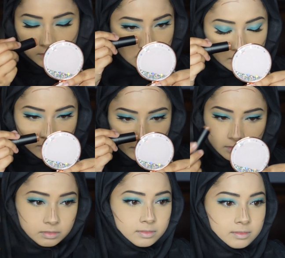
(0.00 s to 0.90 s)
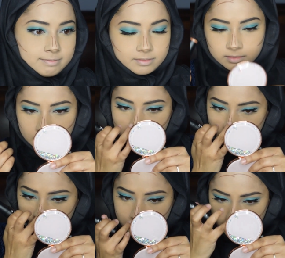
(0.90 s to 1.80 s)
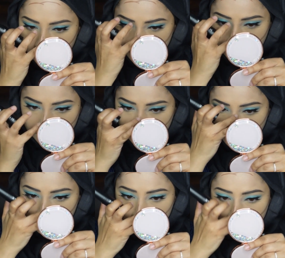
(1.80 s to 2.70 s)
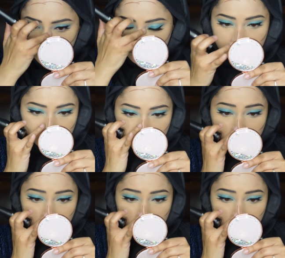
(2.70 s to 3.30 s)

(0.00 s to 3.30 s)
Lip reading: so I ended up using a bronzer to contour that area.